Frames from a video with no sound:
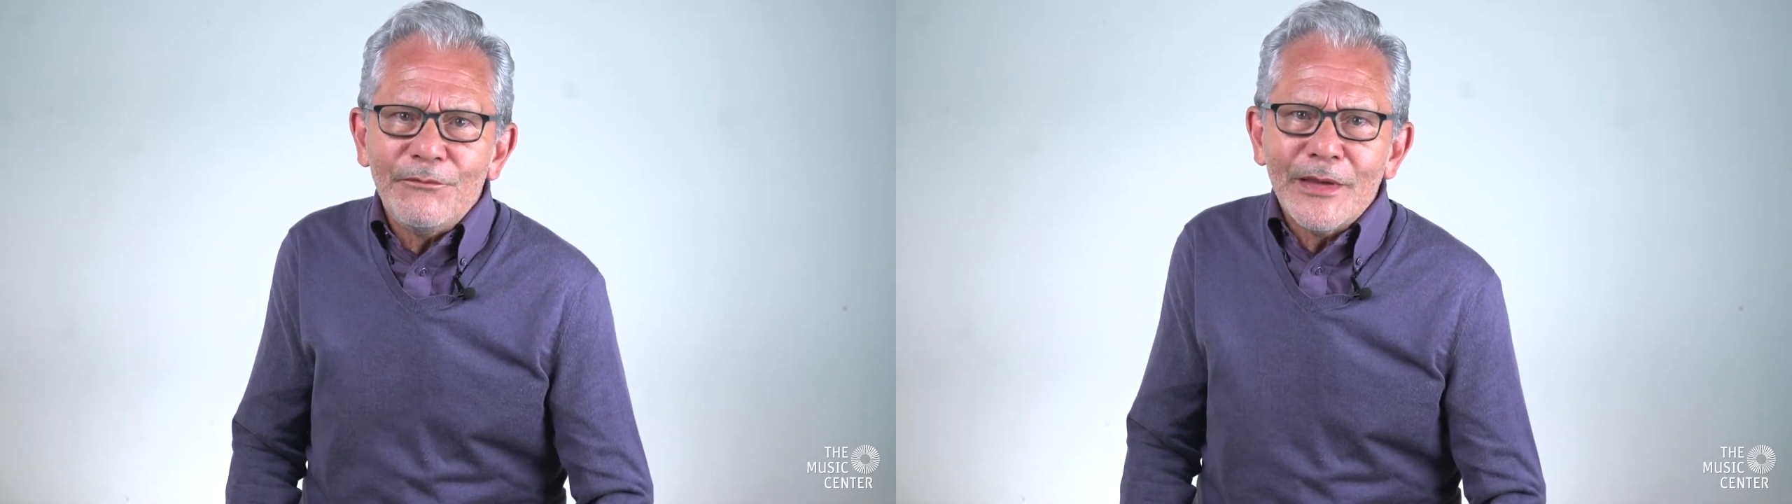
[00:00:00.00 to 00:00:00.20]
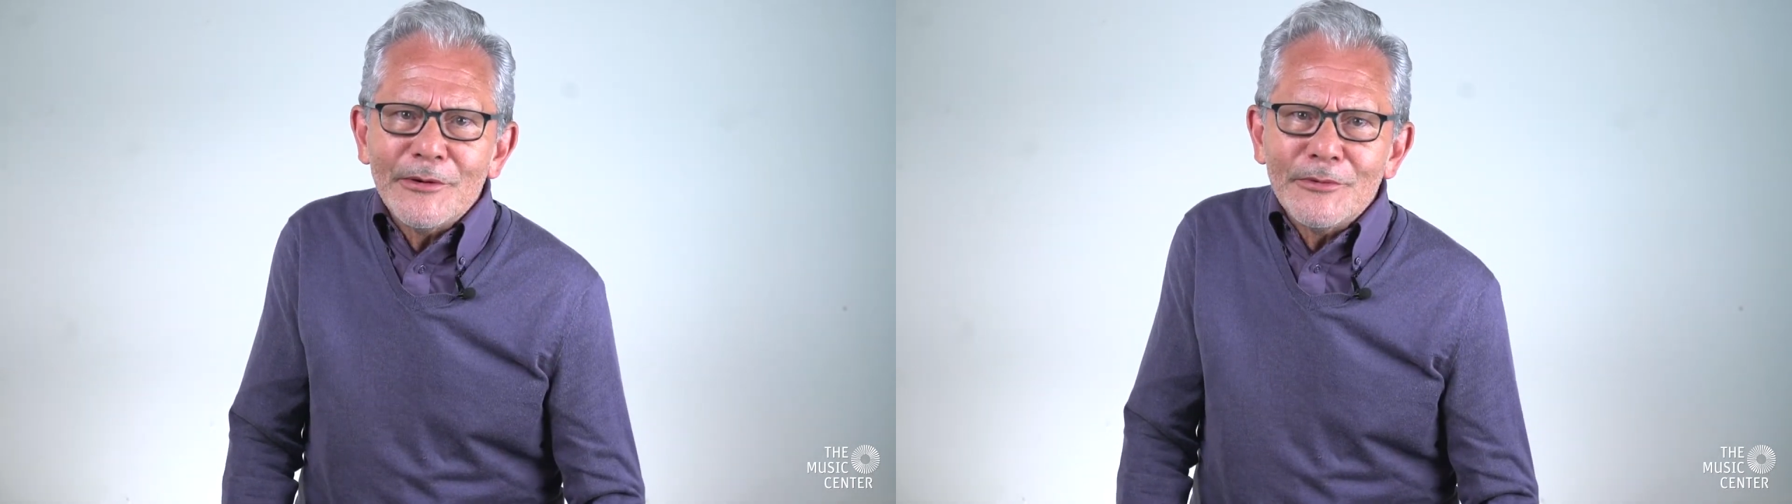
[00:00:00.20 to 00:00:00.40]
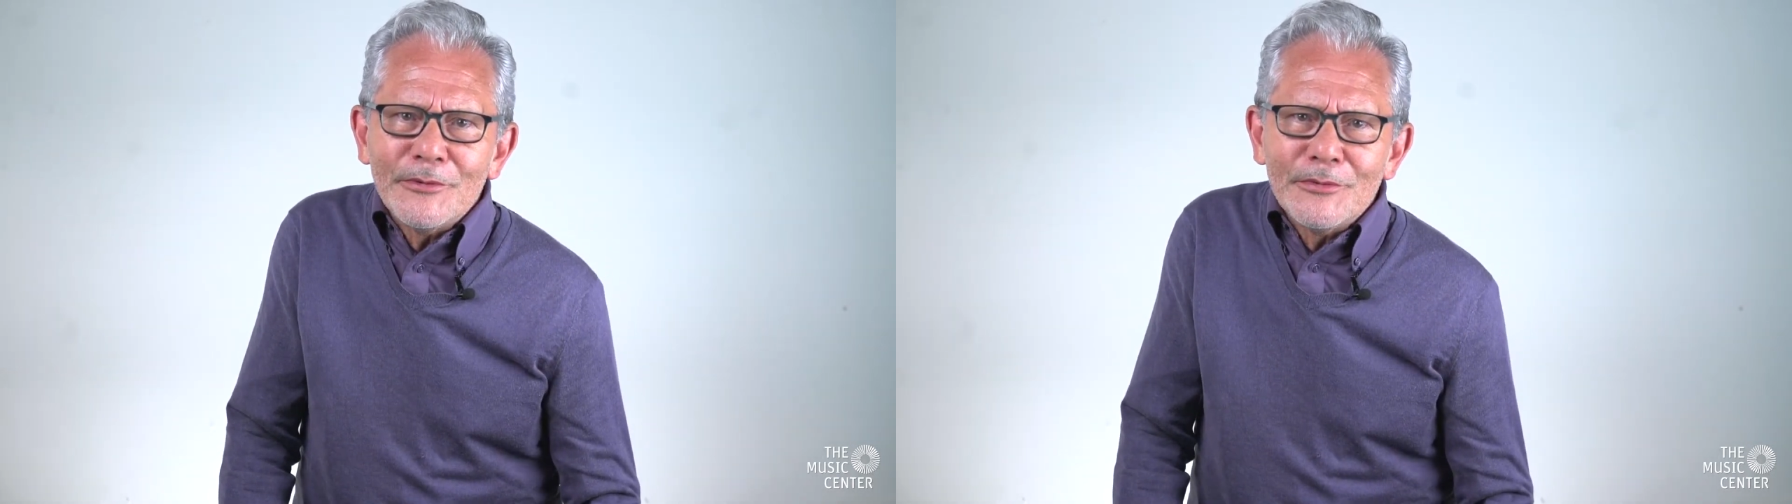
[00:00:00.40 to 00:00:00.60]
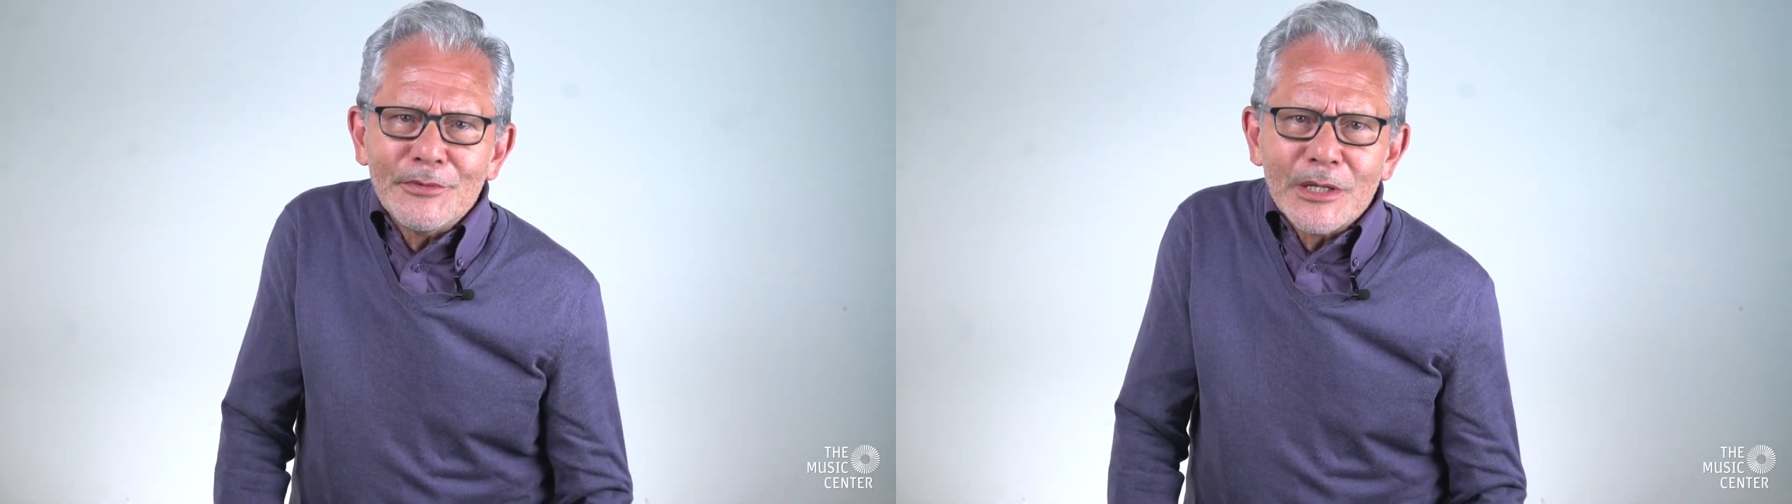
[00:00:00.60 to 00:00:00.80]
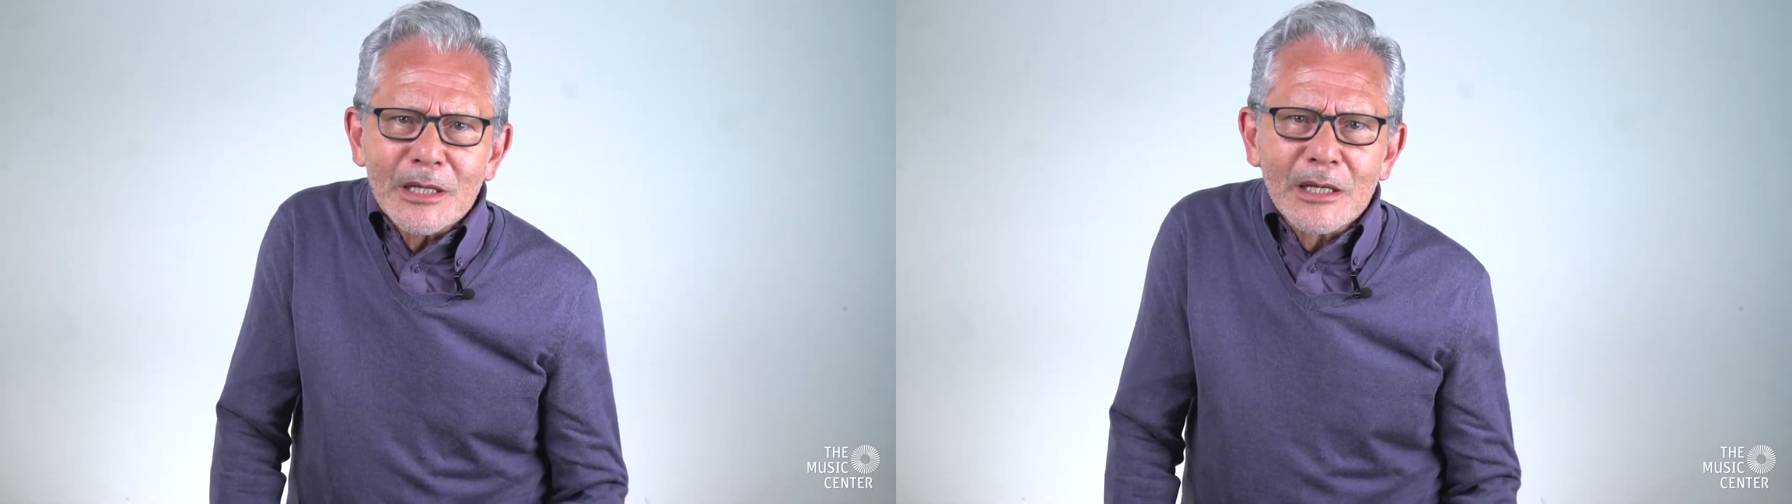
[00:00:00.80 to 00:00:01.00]

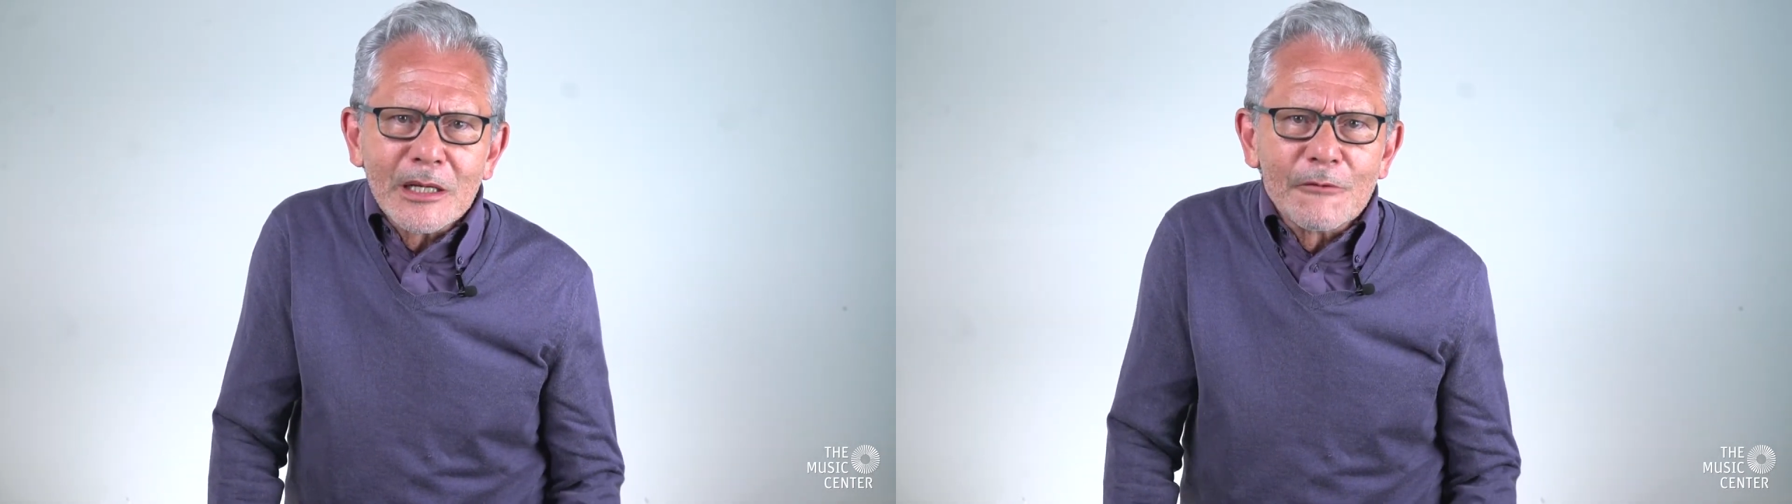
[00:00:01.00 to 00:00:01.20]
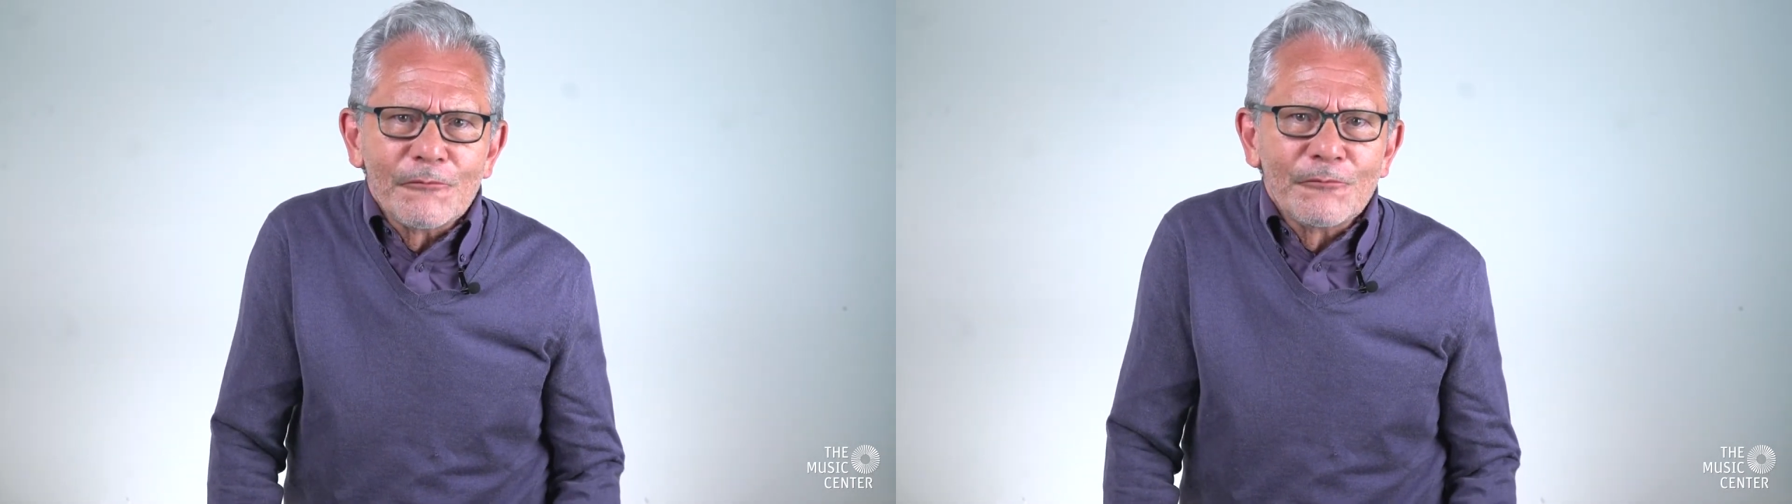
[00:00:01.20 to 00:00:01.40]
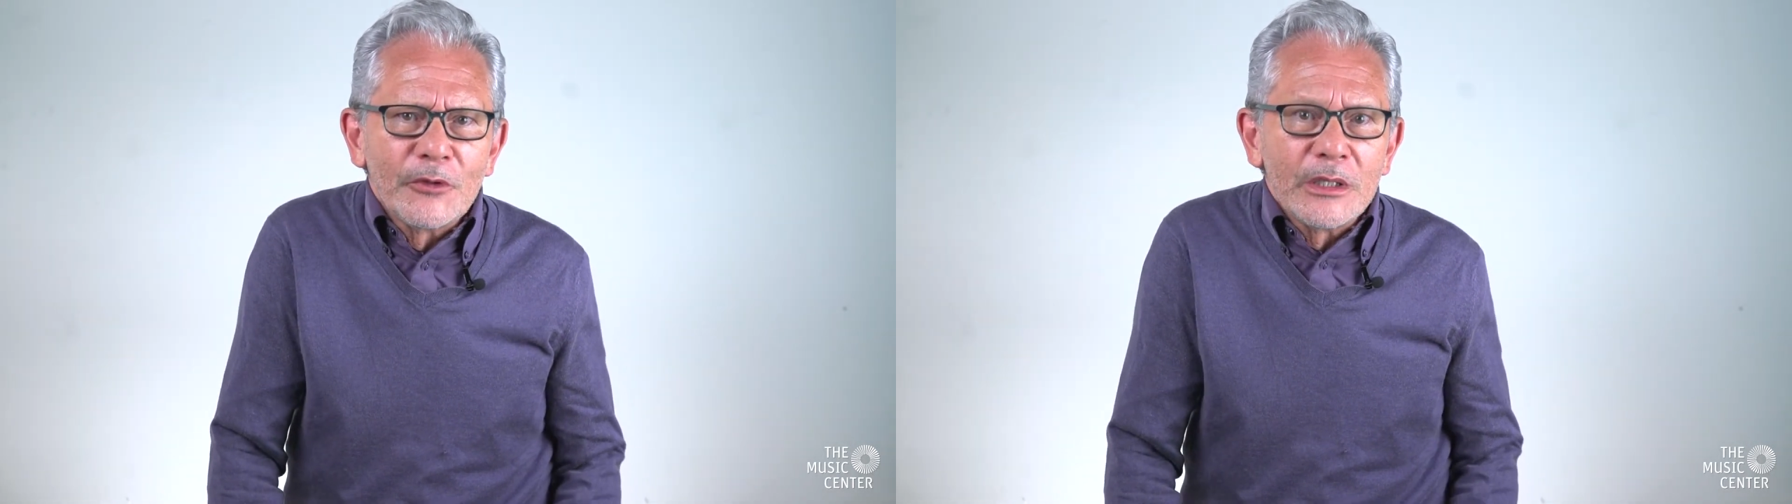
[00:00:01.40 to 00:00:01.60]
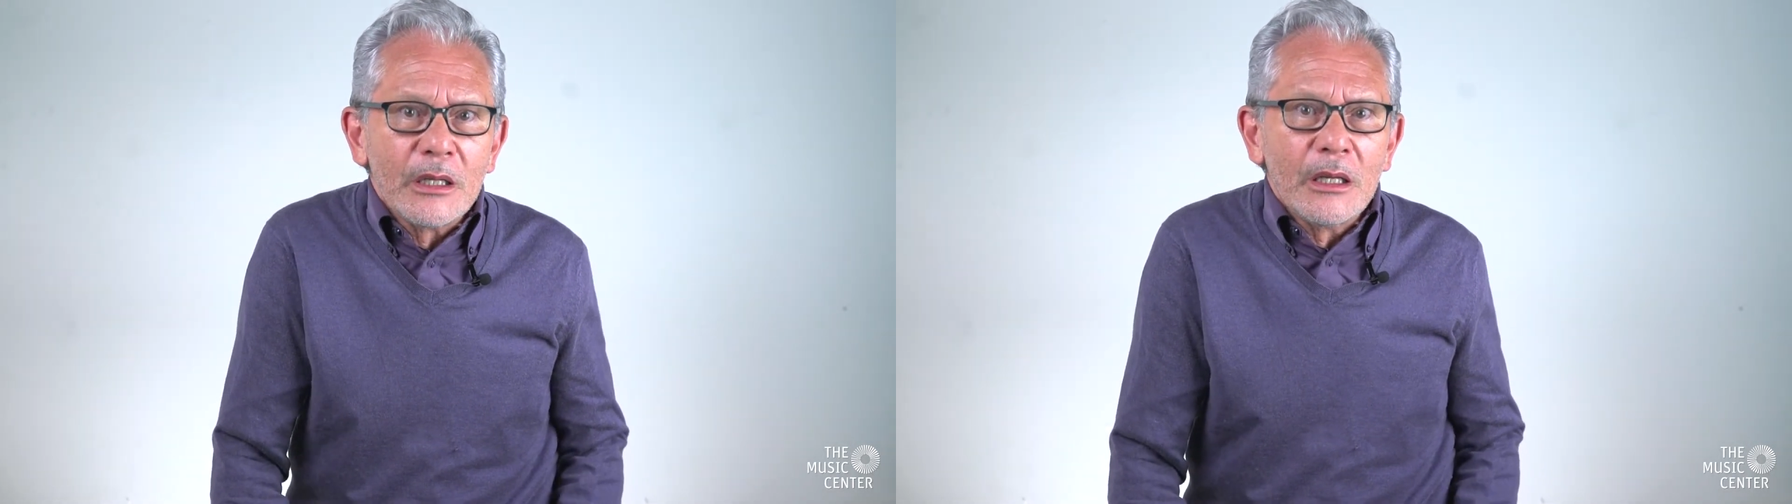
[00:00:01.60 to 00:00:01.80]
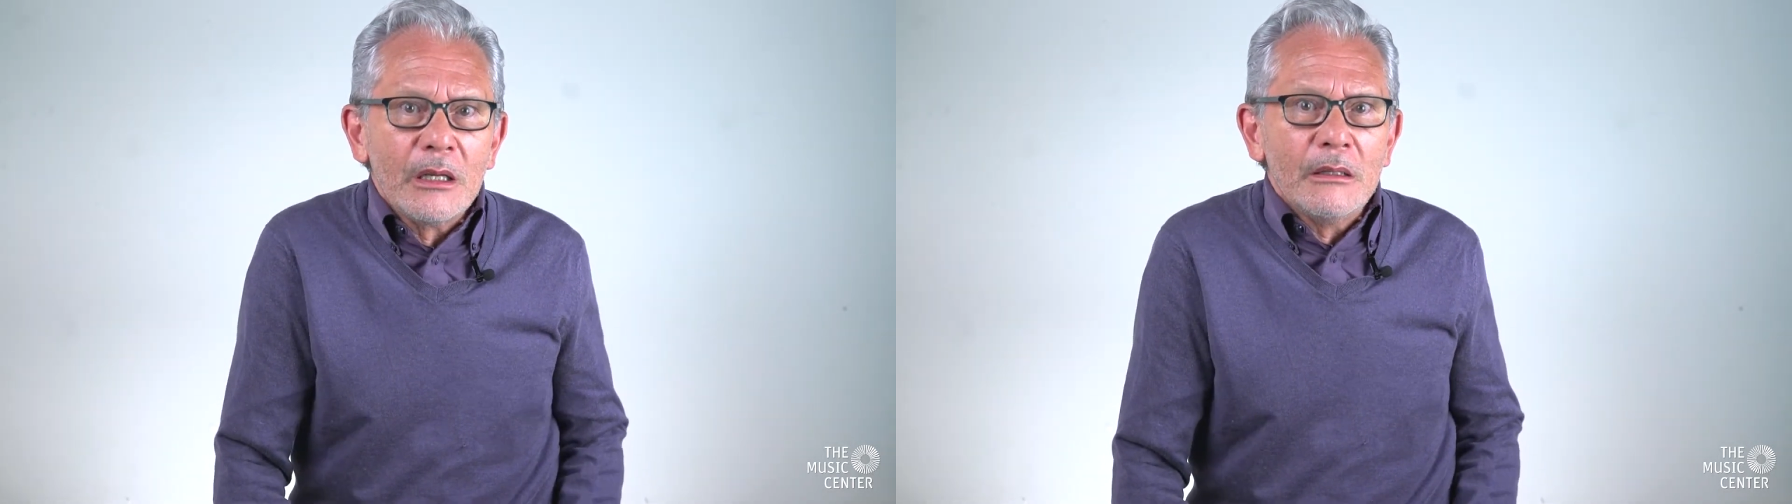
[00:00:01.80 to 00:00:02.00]
very carefully,